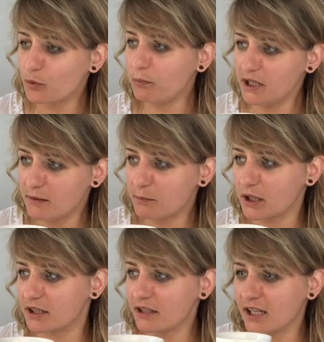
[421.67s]
peanut
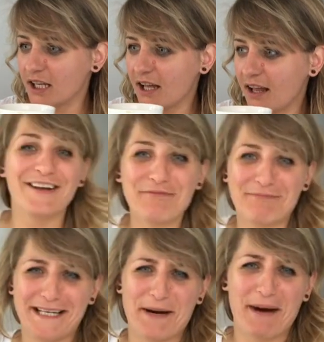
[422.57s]
butter. I love
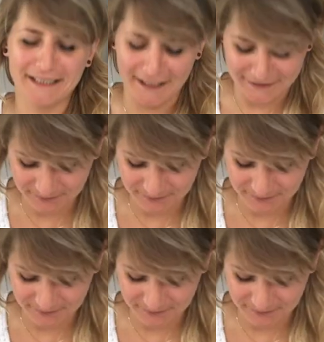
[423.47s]
peanut butter.